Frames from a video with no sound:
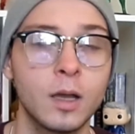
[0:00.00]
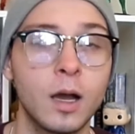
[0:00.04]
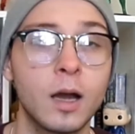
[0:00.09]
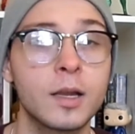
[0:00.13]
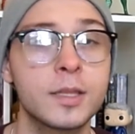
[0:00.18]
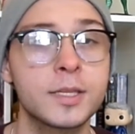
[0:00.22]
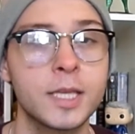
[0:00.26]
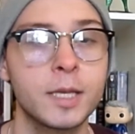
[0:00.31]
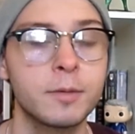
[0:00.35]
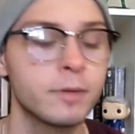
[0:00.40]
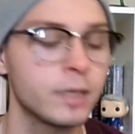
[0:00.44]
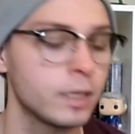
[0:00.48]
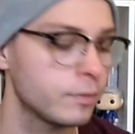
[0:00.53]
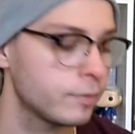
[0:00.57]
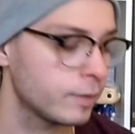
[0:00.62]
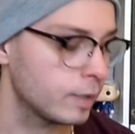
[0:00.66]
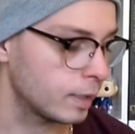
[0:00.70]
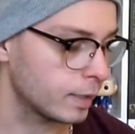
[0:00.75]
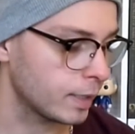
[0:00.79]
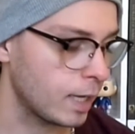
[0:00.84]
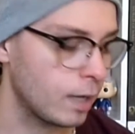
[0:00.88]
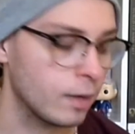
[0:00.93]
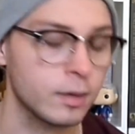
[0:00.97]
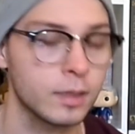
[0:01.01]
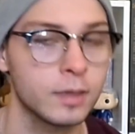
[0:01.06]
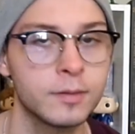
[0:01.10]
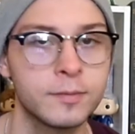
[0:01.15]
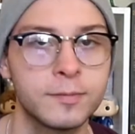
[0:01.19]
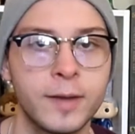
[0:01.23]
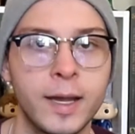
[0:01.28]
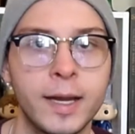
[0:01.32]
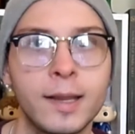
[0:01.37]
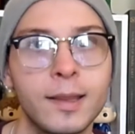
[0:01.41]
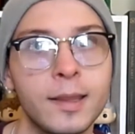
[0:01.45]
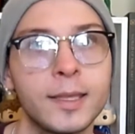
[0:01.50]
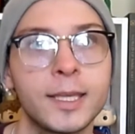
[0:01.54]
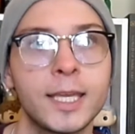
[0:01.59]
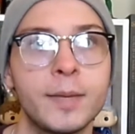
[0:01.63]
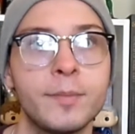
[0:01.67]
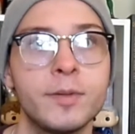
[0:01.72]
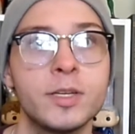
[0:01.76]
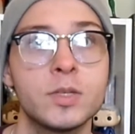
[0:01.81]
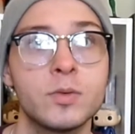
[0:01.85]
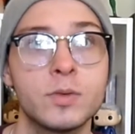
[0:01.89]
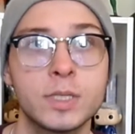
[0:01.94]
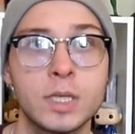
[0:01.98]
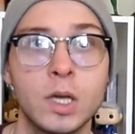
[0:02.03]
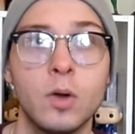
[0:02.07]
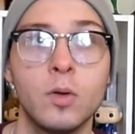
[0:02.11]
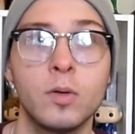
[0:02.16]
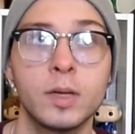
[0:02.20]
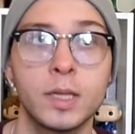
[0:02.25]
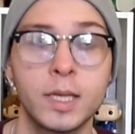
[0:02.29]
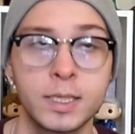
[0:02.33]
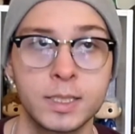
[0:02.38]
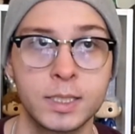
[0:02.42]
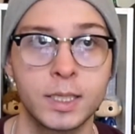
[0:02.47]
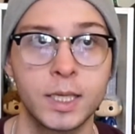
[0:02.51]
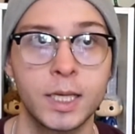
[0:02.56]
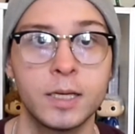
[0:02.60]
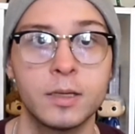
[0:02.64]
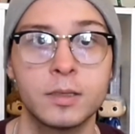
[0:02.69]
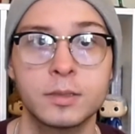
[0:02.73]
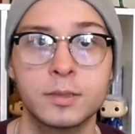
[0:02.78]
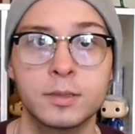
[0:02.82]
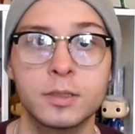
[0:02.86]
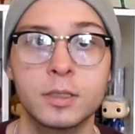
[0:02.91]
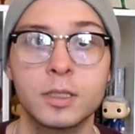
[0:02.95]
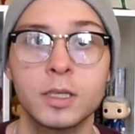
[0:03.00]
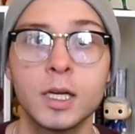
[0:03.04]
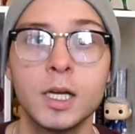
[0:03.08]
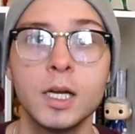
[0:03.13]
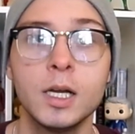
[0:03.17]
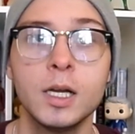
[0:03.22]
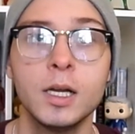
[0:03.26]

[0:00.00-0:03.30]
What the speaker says: Honestly, I really feel like Kaladin finally came into his own as a character.